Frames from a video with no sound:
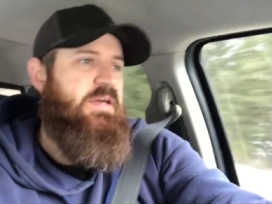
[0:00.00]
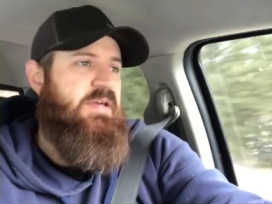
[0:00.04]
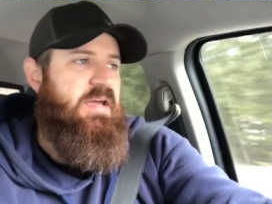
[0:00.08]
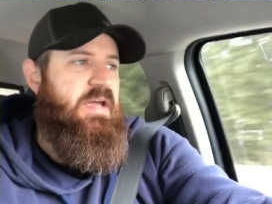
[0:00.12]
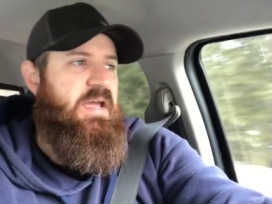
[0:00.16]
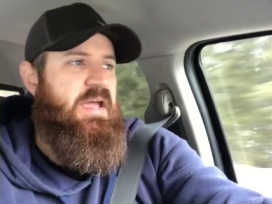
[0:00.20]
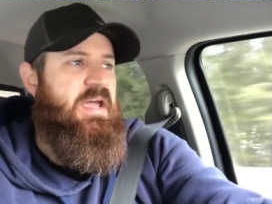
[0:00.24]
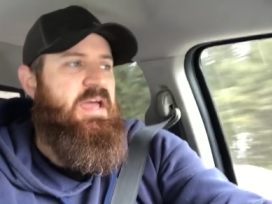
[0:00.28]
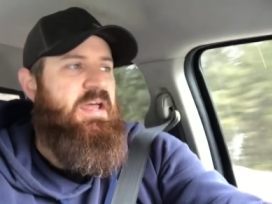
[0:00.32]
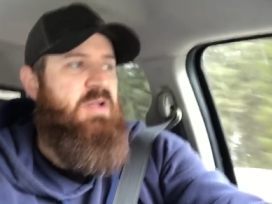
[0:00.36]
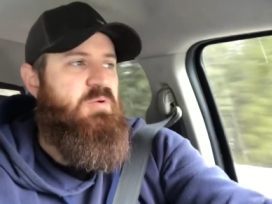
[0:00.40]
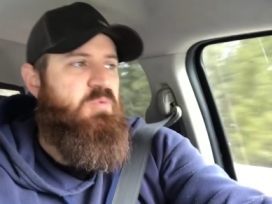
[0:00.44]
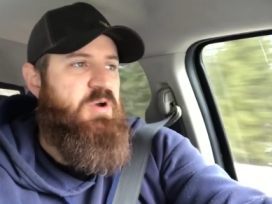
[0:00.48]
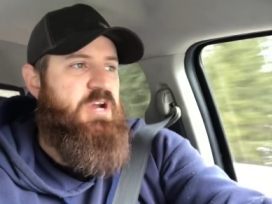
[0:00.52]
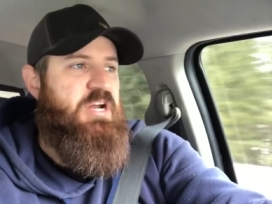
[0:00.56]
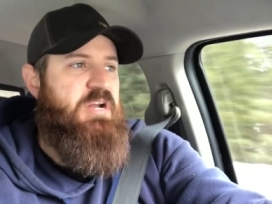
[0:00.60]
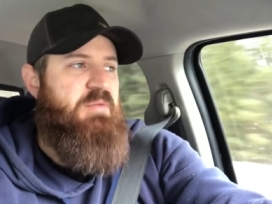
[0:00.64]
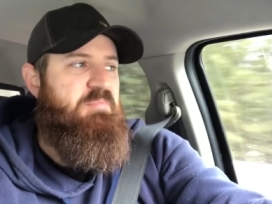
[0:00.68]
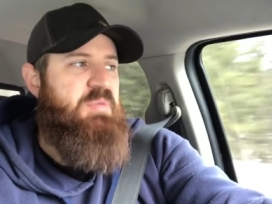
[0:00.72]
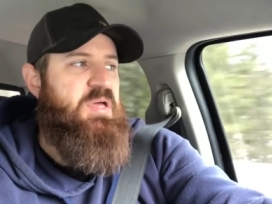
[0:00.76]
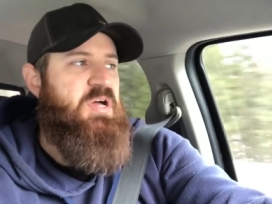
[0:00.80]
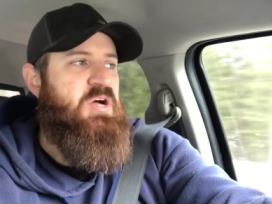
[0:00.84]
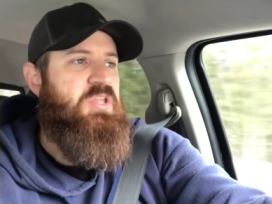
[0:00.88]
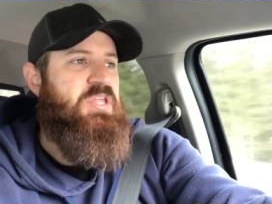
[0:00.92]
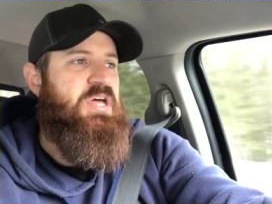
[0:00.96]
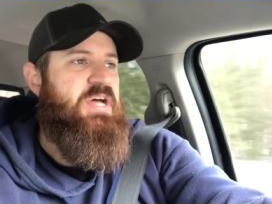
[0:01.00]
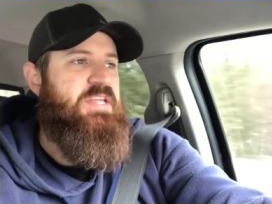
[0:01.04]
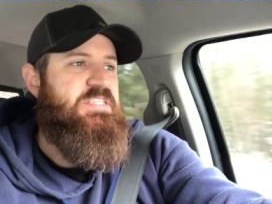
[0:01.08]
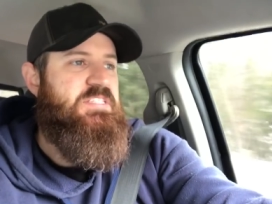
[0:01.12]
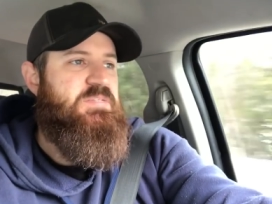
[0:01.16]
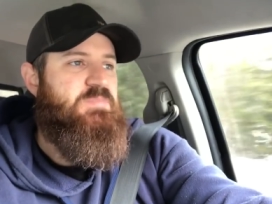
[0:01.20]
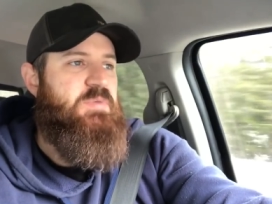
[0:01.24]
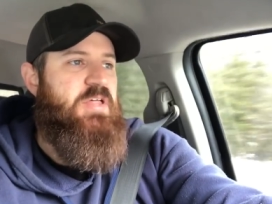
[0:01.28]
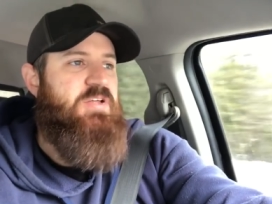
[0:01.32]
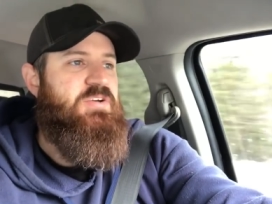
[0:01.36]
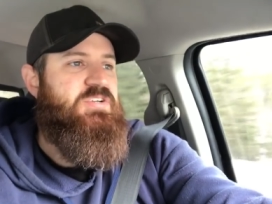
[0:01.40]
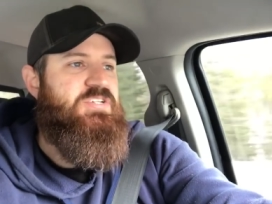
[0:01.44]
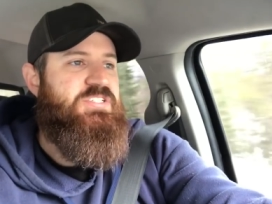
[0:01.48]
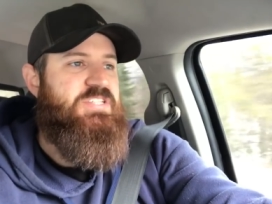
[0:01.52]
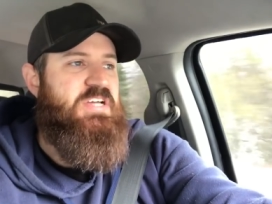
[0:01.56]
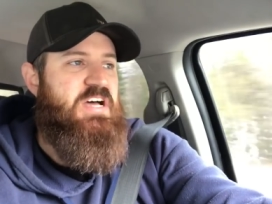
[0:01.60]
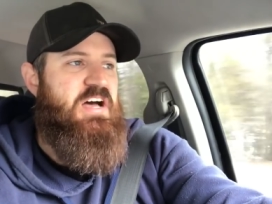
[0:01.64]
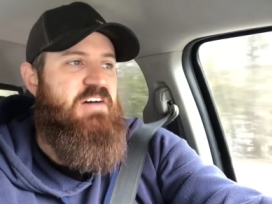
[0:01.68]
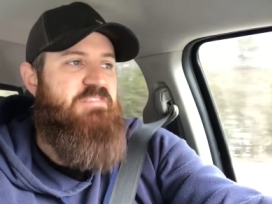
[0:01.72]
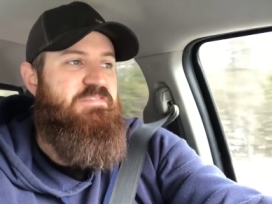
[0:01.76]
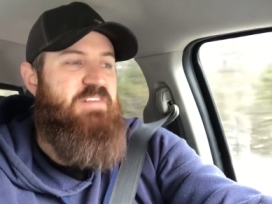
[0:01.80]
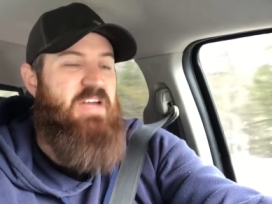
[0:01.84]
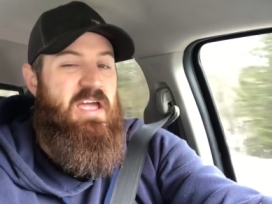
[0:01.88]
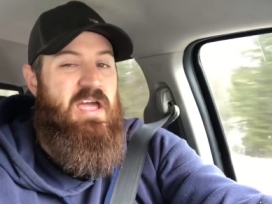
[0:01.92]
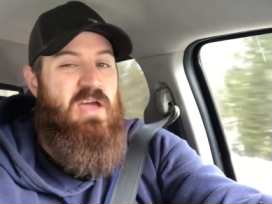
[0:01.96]
and we're gonna build on some other
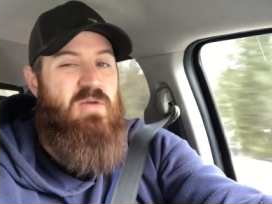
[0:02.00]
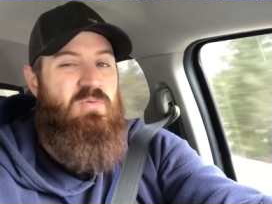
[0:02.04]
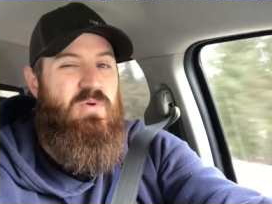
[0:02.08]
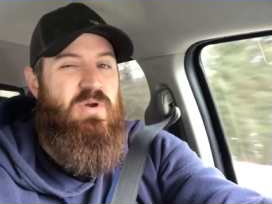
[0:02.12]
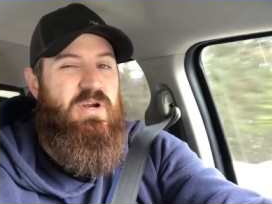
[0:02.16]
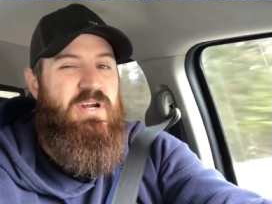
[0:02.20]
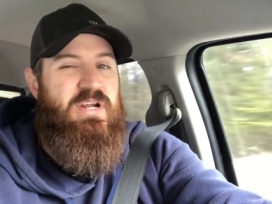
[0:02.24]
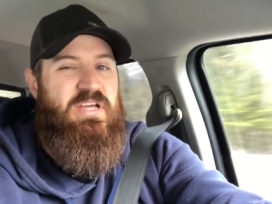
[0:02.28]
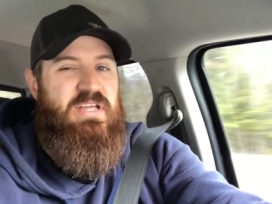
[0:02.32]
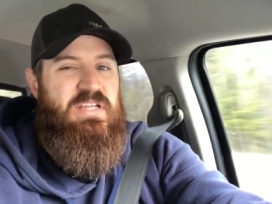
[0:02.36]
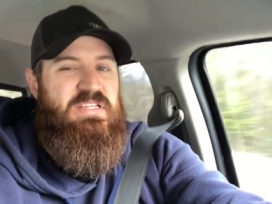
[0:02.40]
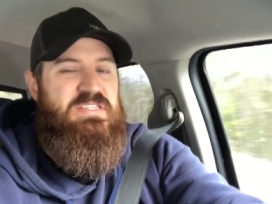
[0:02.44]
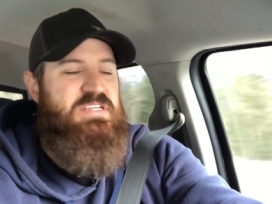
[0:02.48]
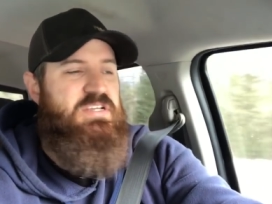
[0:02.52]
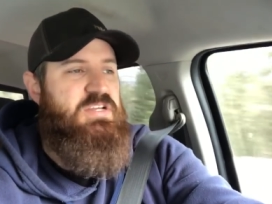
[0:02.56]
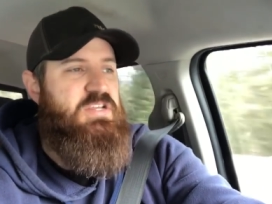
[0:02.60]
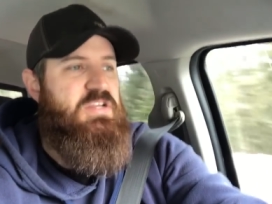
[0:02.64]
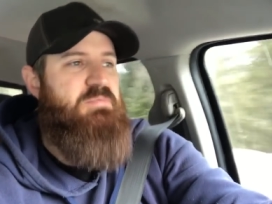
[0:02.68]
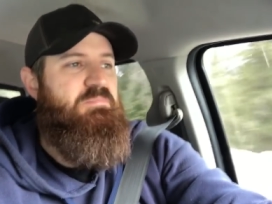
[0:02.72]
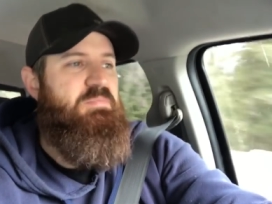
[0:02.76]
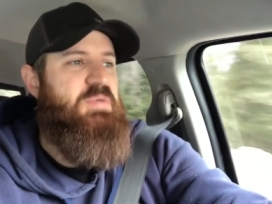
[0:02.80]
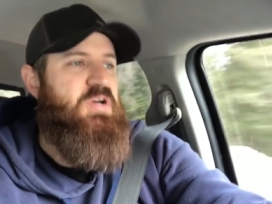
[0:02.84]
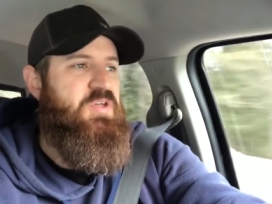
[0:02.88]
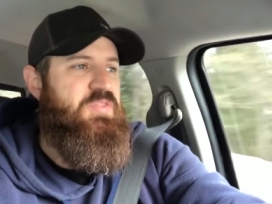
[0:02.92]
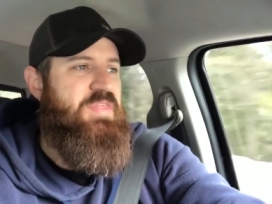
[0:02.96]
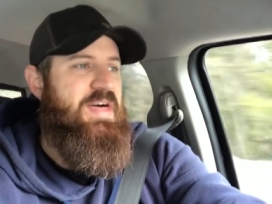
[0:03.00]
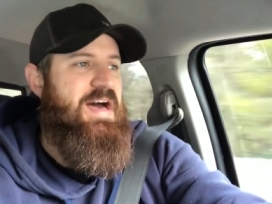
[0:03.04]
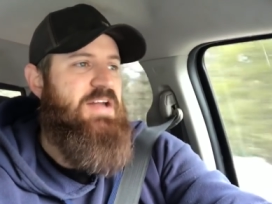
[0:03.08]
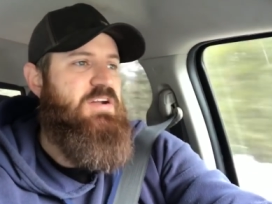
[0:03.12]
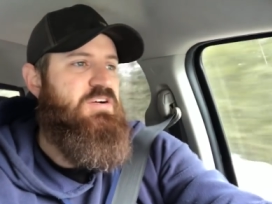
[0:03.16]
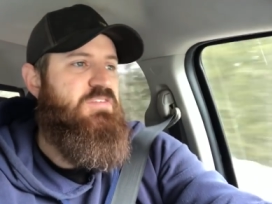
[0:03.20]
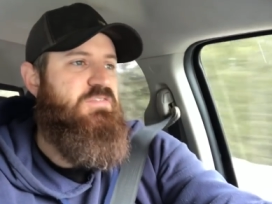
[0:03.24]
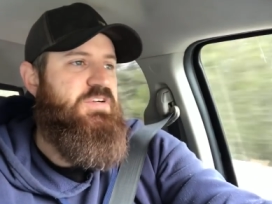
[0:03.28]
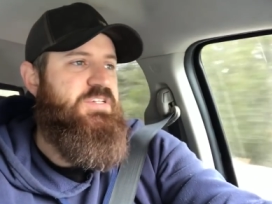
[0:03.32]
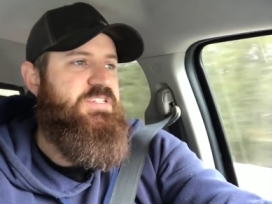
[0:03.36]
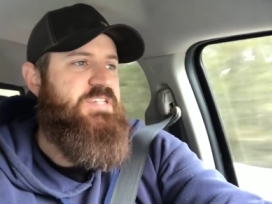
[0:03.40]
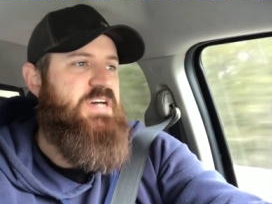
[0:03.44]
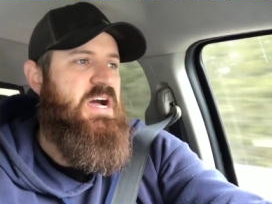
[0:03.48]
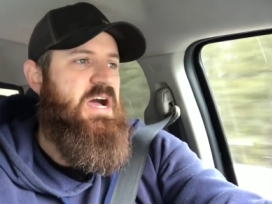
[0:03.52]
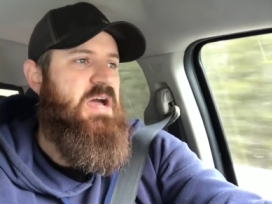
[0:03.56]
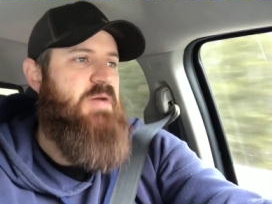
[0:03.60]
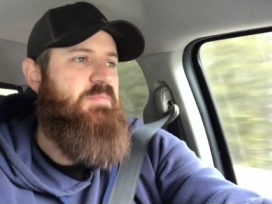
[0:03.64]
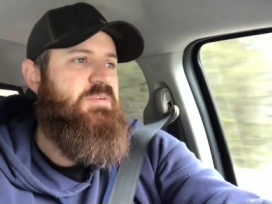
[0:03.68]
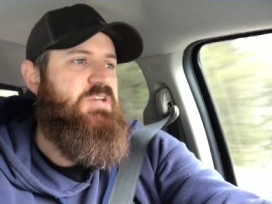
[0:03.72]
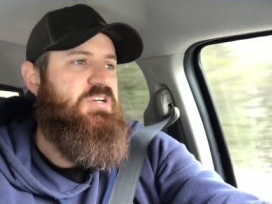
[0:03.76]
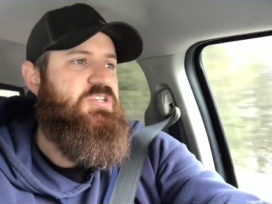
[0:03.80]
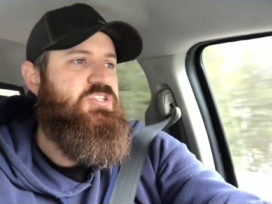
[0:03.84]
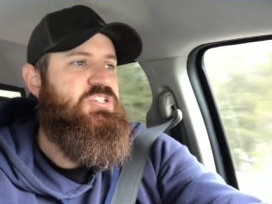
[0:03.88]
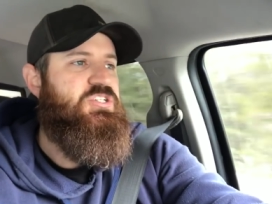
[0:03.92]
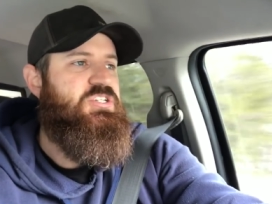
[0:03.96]
stuff, and we're gonna continue to build that over time,
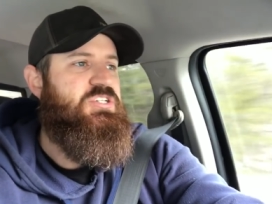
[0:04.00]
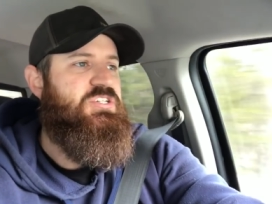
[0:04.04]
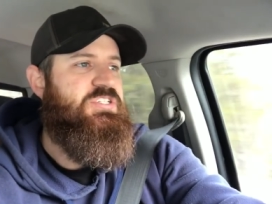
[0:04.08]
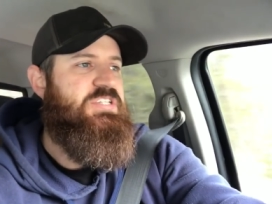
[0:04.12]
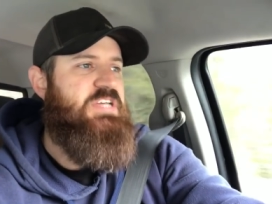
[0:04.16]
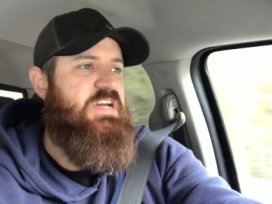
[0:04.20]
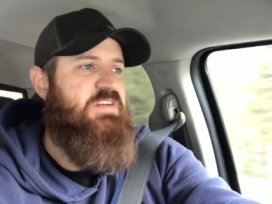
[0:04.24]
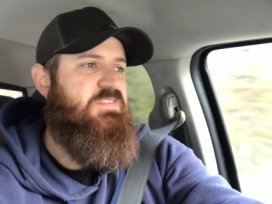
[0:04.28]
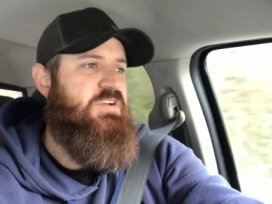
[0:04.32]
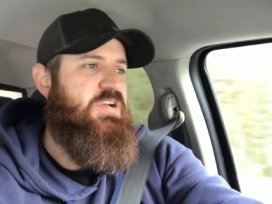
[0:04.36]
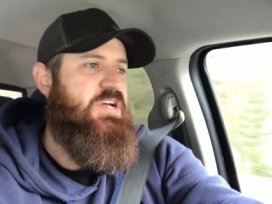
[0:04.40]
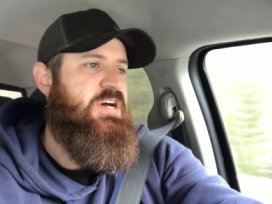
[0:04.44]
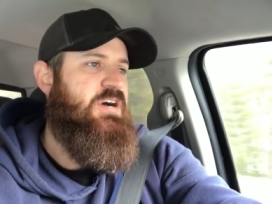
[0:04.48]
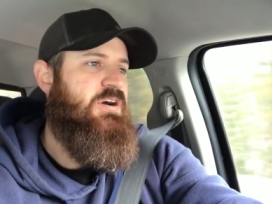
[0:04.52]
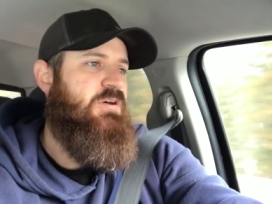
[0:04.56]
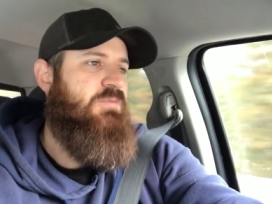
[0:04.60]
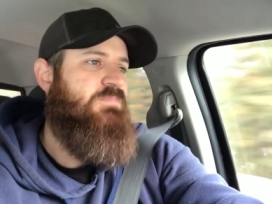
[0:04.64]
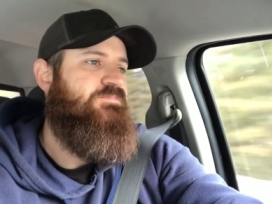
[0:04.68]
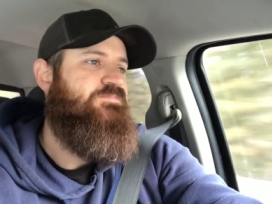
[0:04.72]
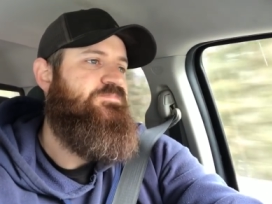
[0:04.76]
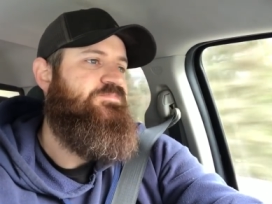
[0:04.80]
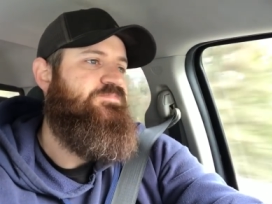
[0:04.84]
because you just never know.